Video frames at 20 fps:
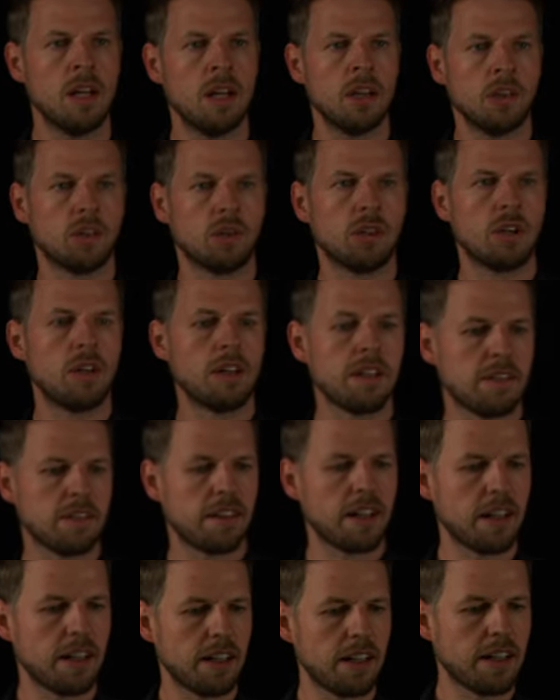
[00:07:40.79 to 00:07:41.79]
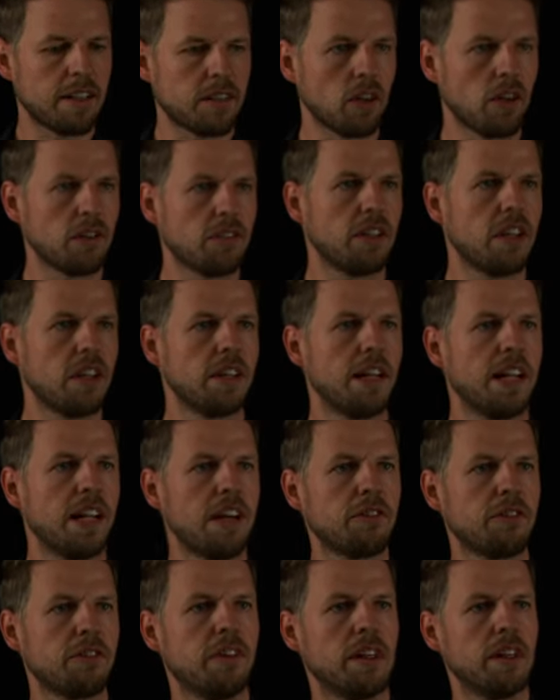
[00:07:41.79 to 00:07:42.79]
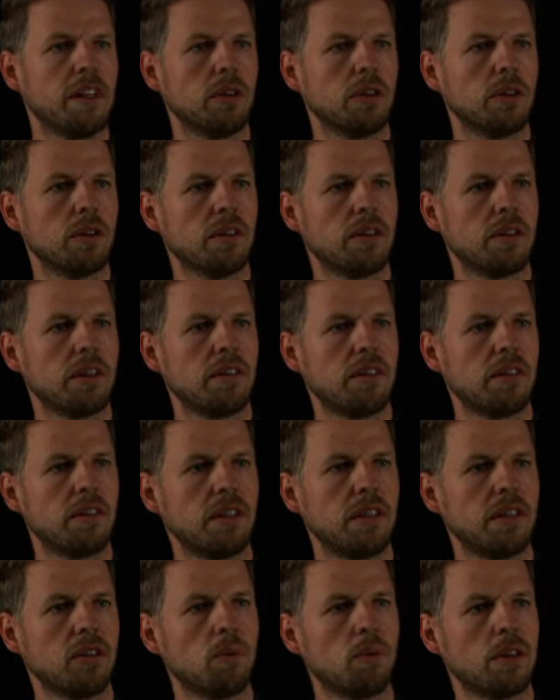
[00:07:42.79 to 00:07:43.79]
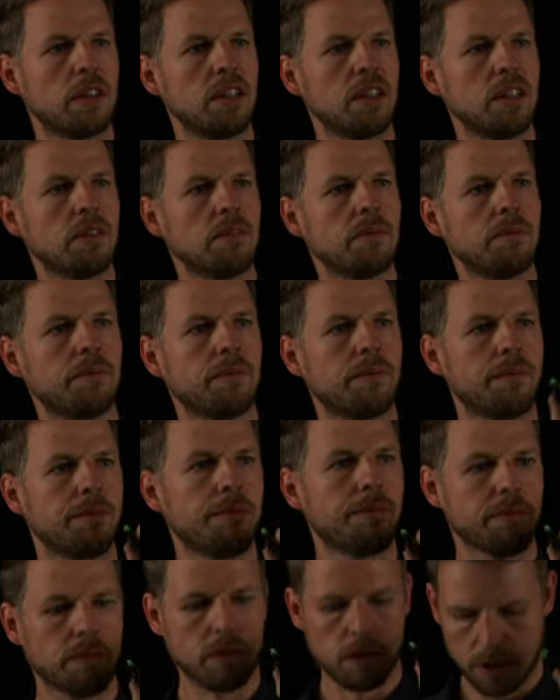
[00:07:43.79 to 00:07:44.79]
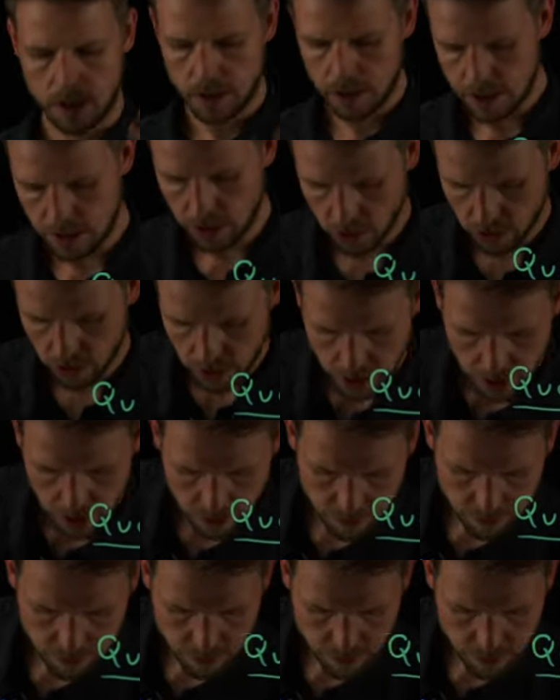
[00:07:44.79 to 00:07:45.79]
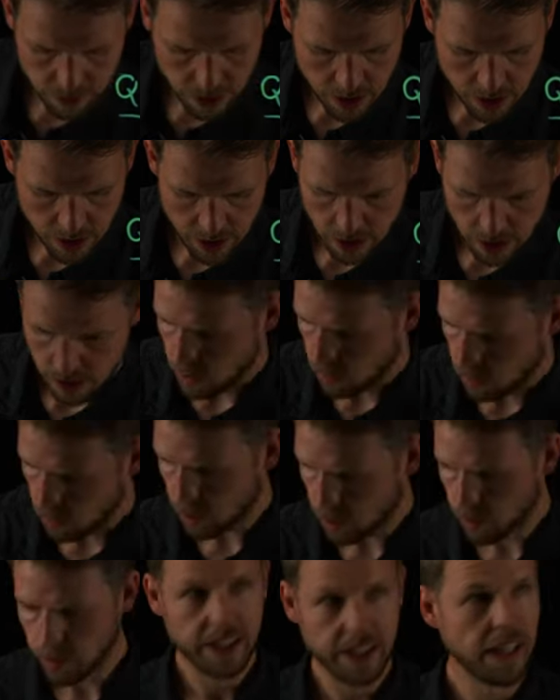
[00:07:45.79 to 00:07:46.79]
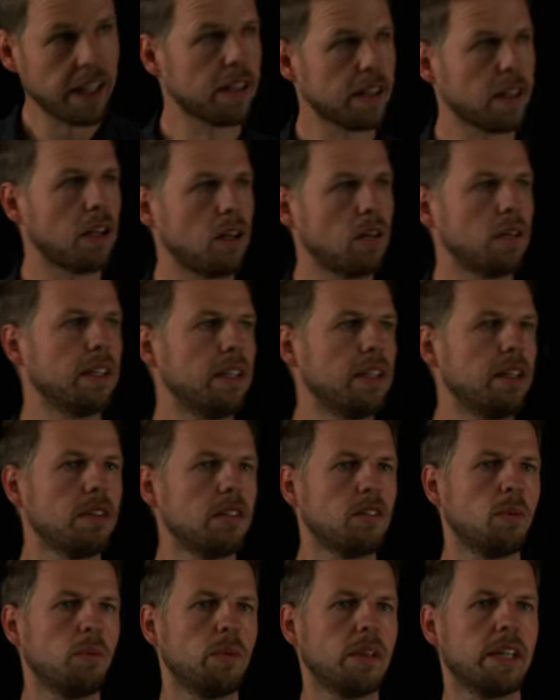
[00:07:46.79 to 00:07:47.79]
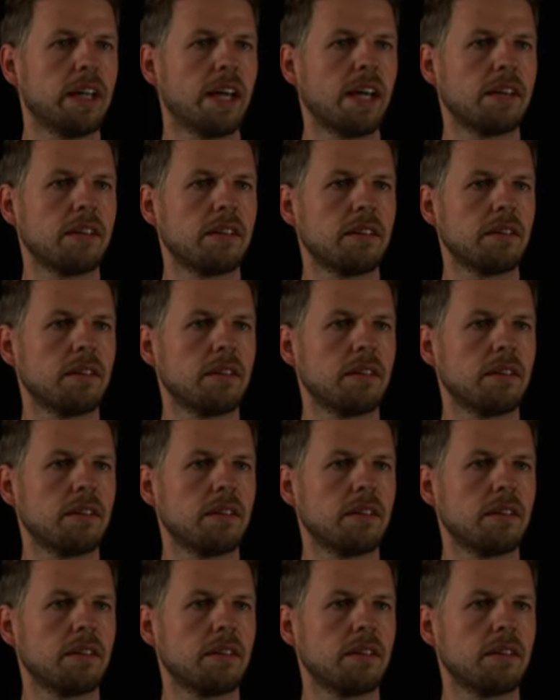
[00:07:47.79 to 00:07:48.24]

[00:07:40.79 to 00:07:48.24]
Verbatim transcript: So now let's start, let's consider the left value. This is this one here, right? And you see what we get now is we get